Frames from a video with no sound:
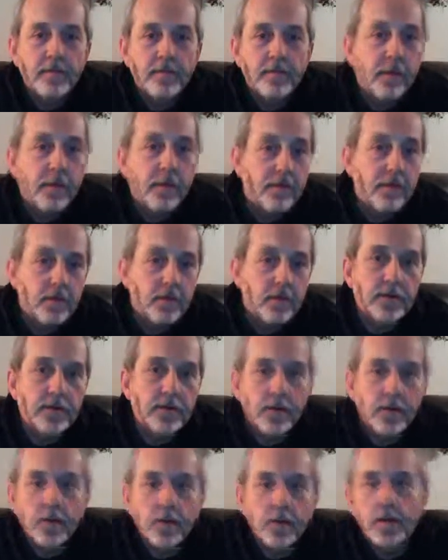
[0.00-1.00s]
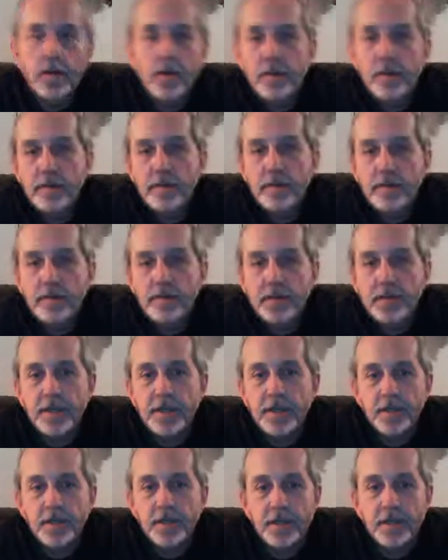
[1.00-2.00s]
5 years ago I
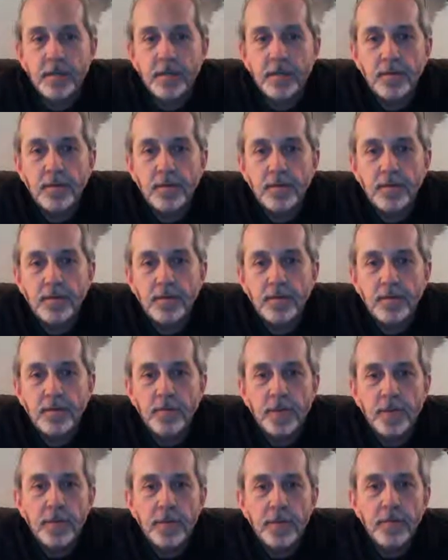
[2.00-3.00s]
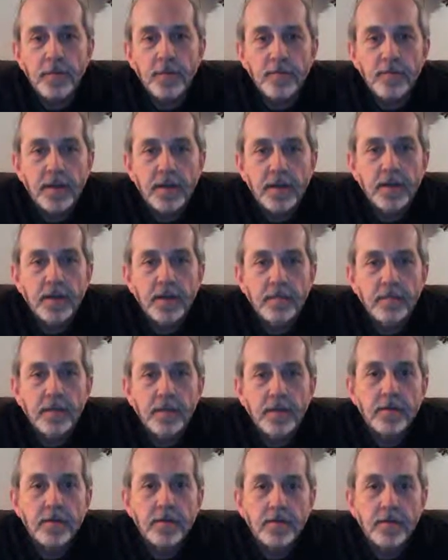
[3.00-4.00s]
decided to come over and
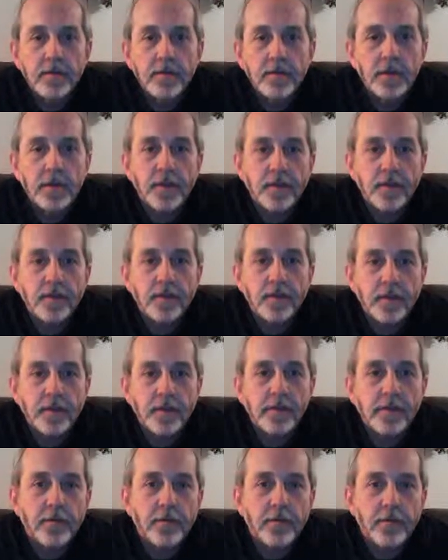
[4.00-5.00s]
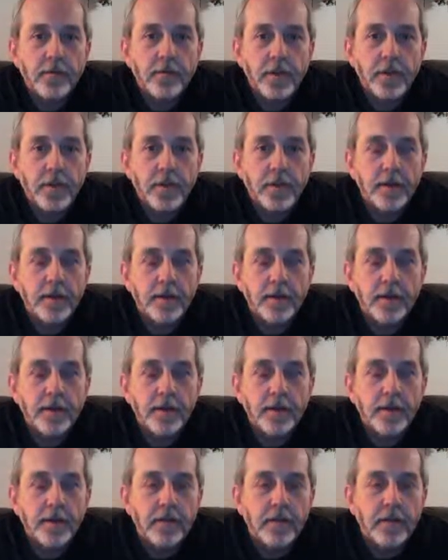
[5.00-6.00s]
become a full-time professor, and
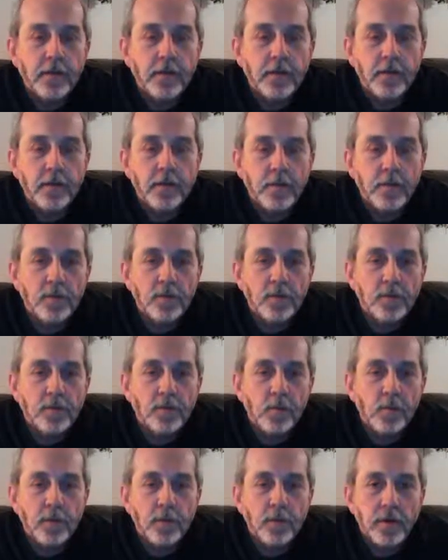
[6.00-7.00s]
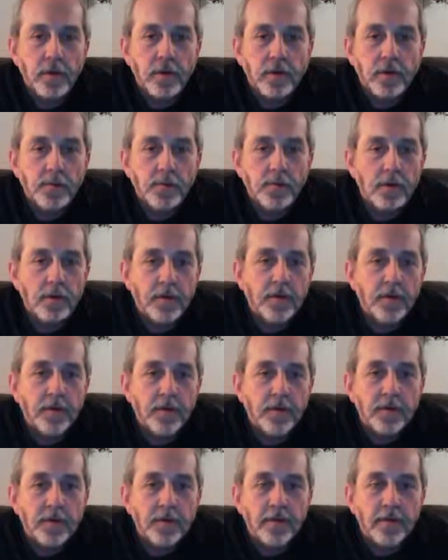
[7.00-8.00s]
it's been one of the most rewarding
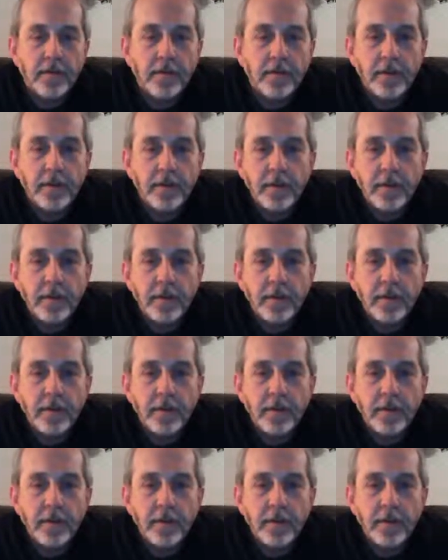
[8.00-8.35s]
experiences